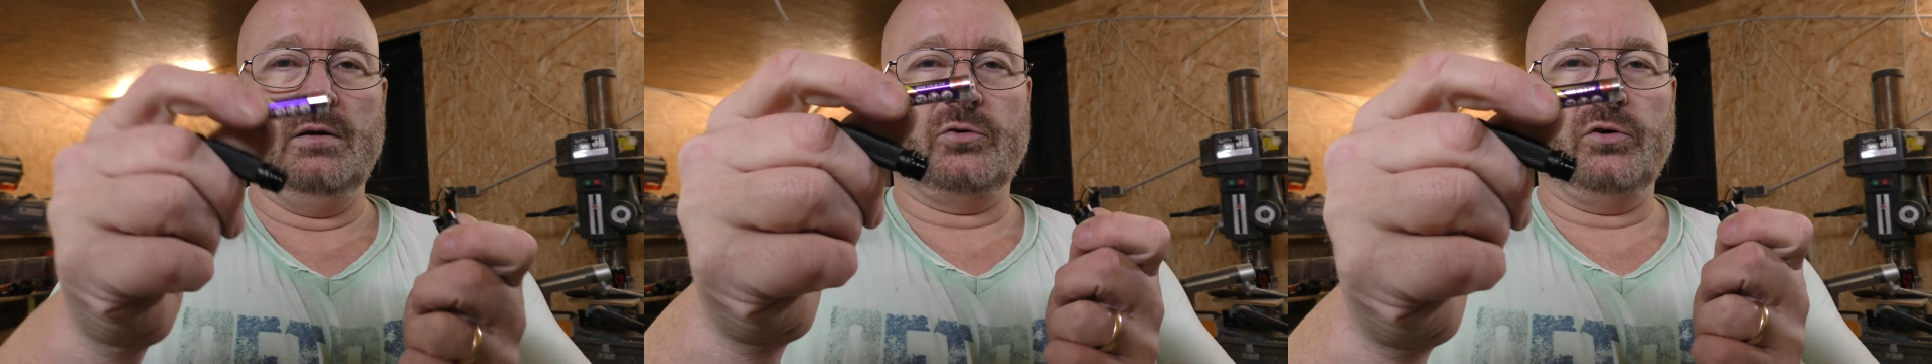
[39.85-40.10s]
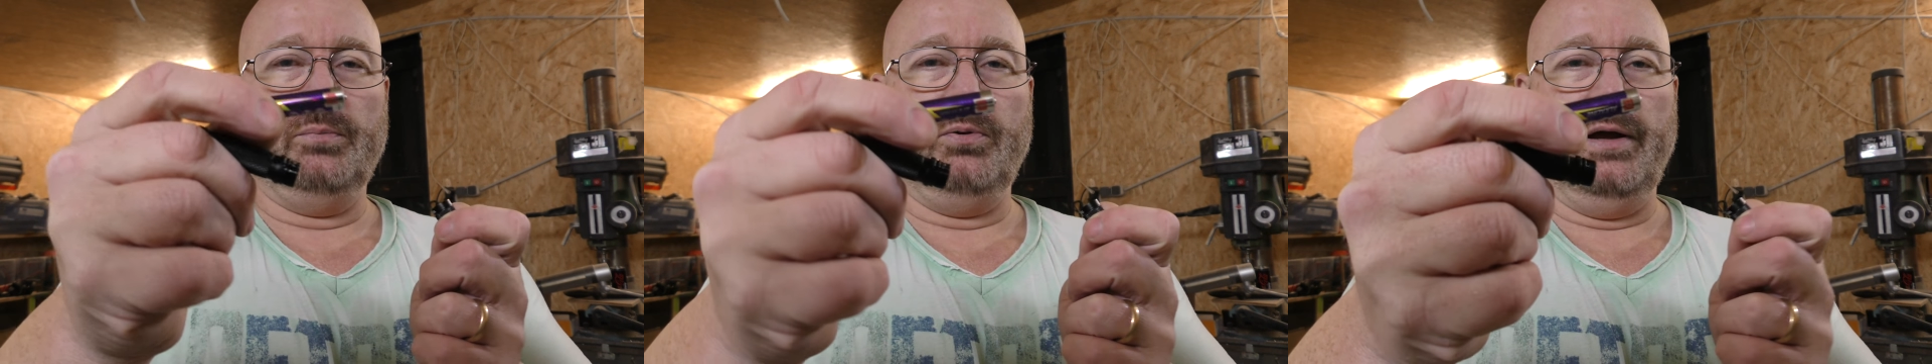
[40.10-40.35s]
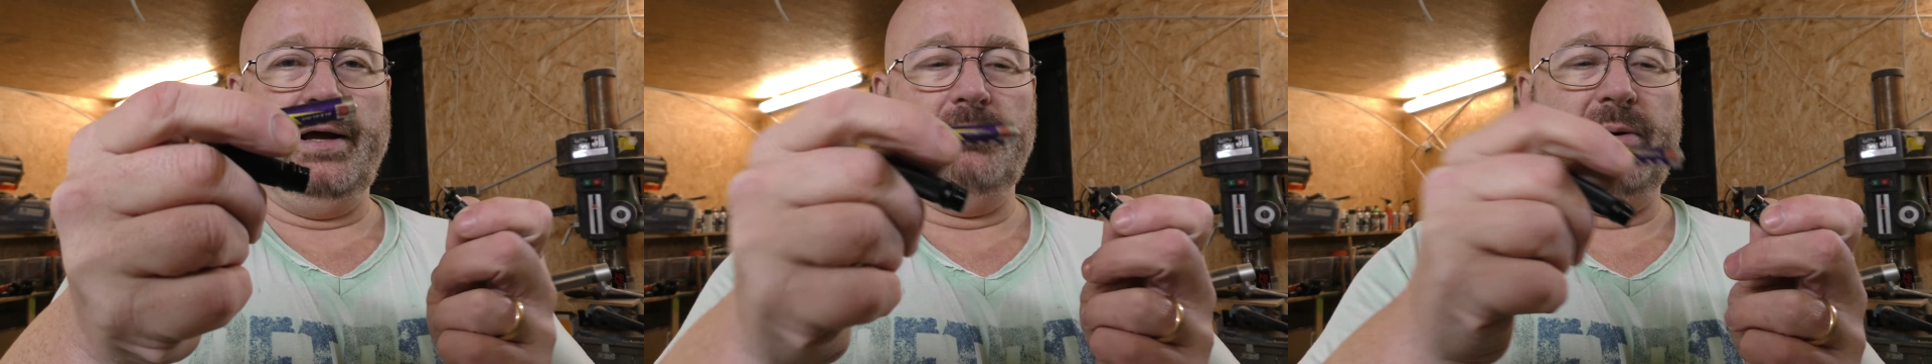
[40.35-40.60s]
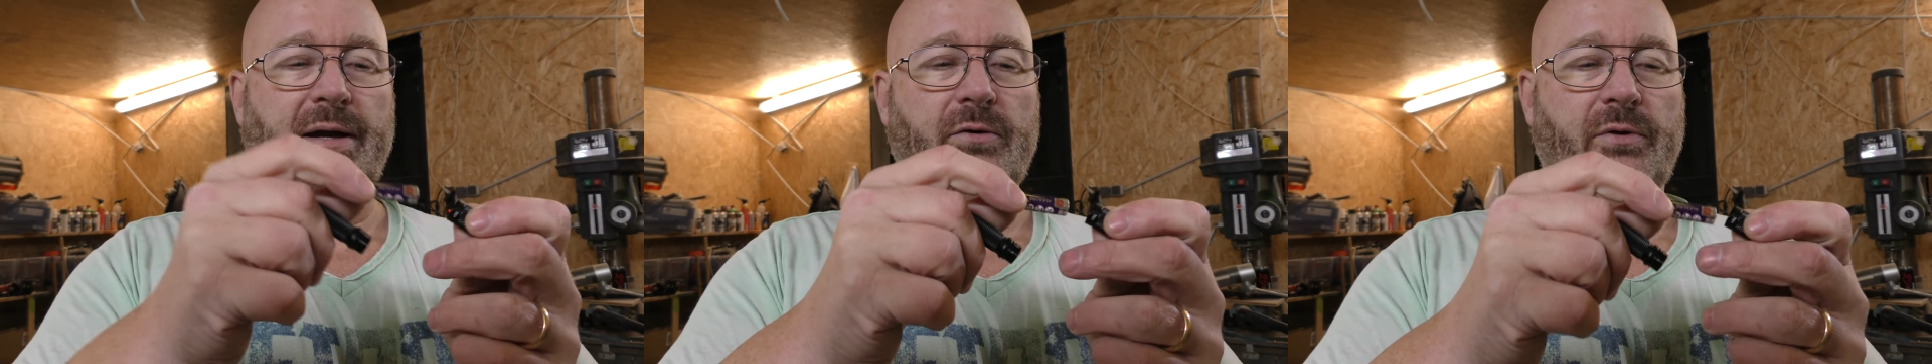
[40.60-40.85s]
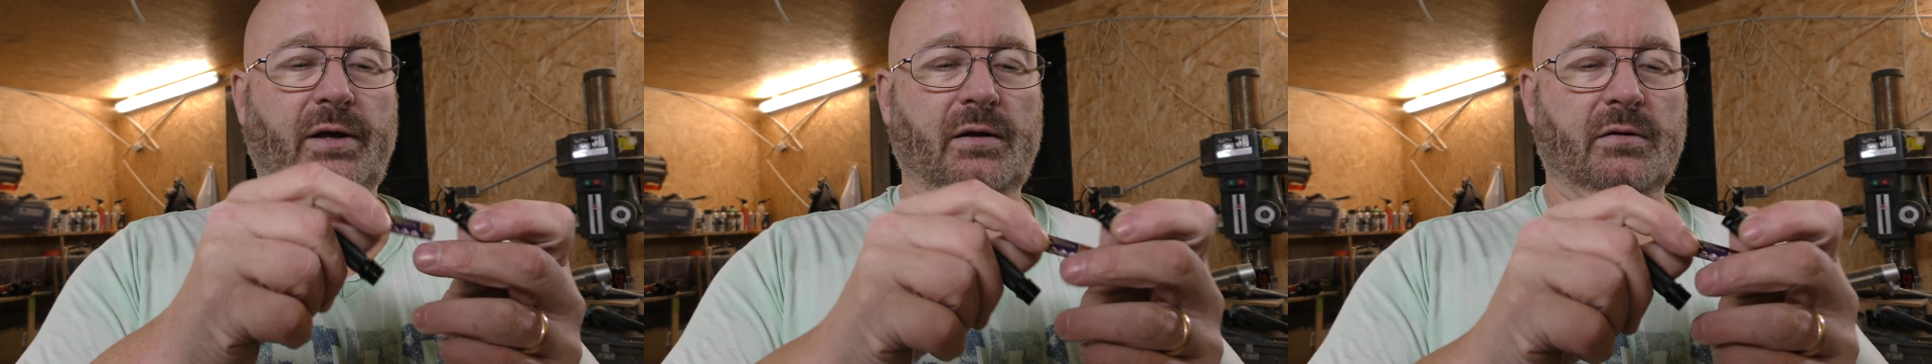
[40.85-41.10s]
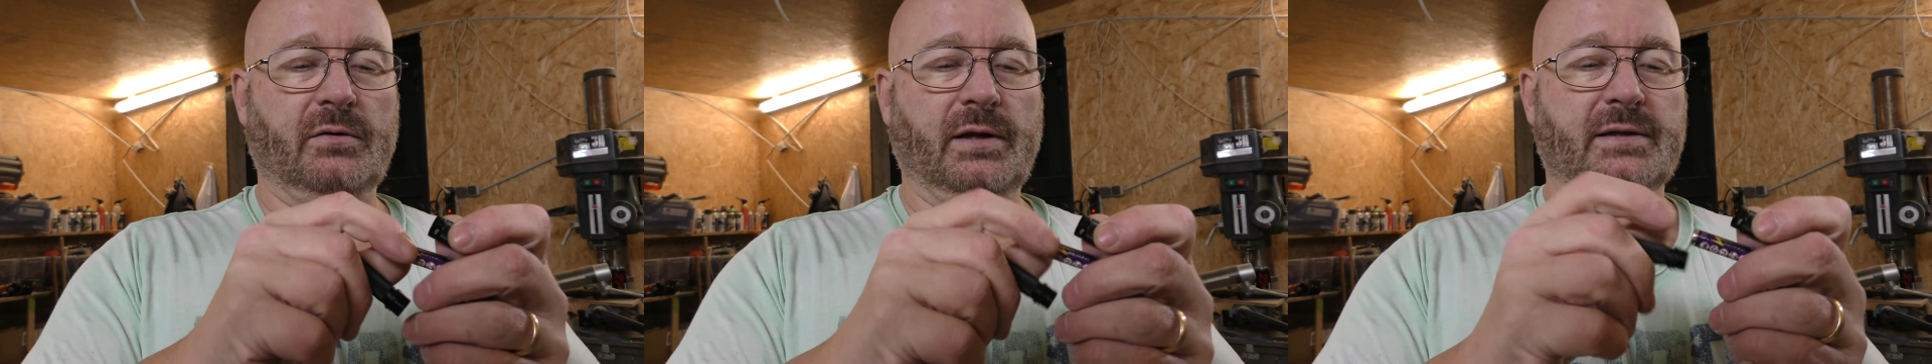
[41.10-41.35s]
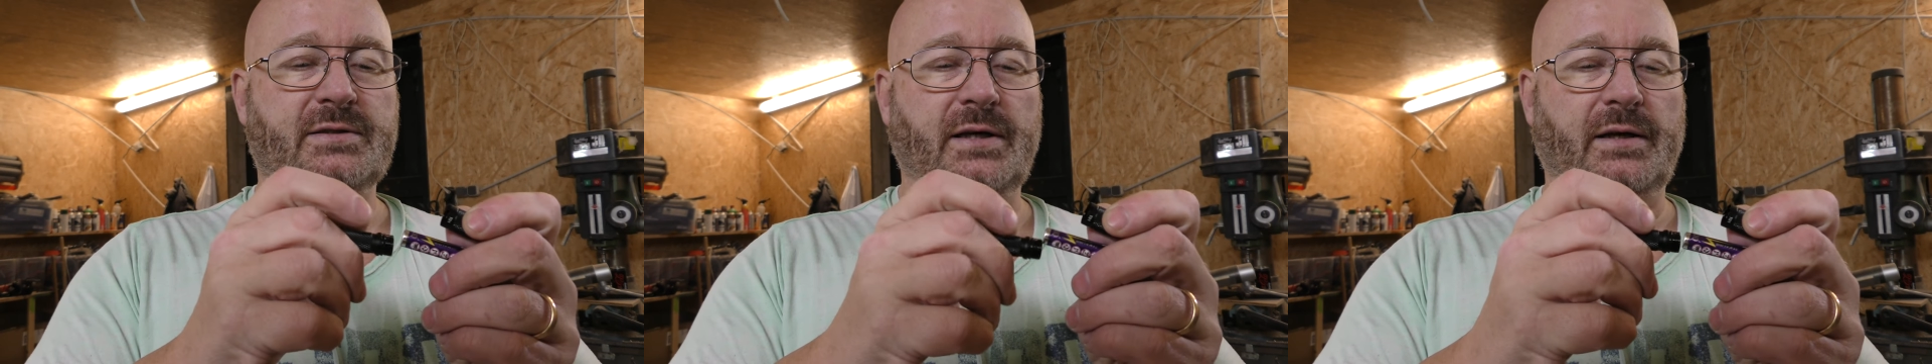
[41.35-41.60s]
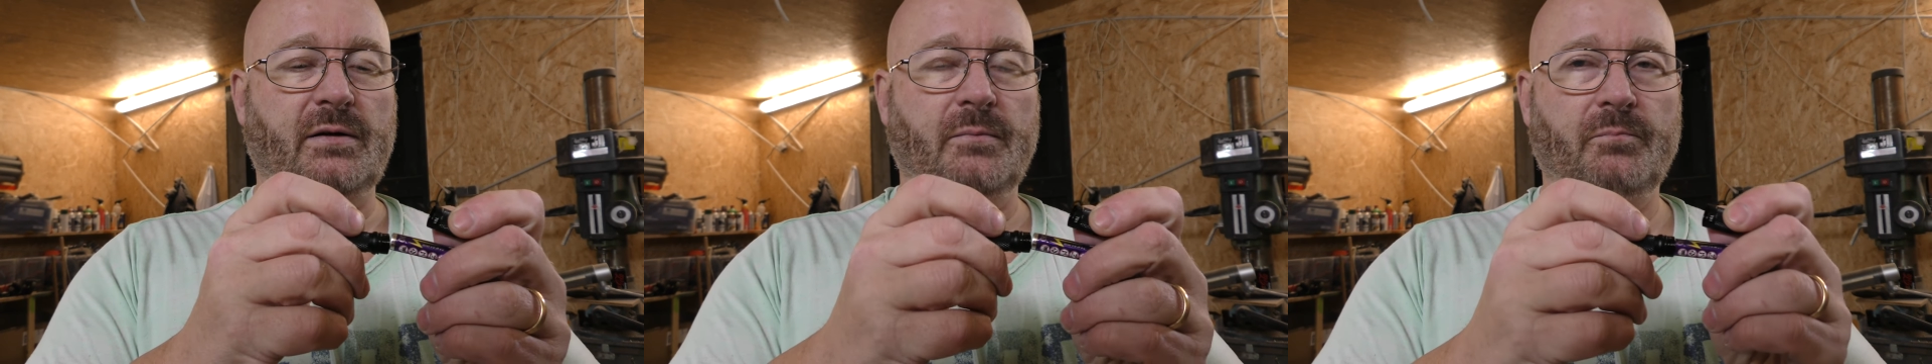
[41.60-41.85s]
AAA battery. That's
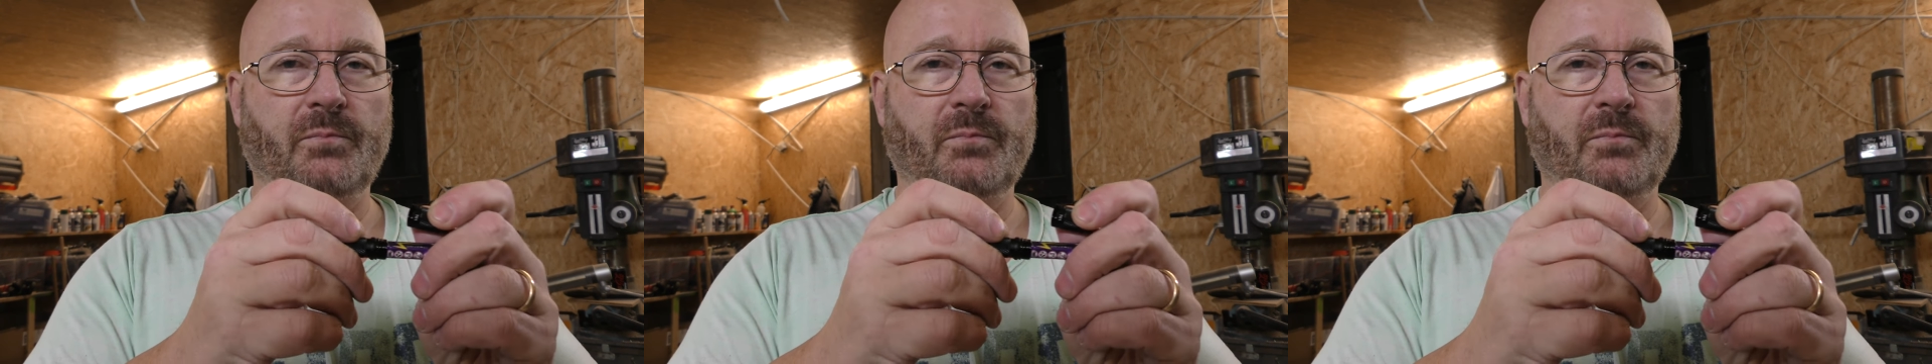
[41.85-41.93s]
it.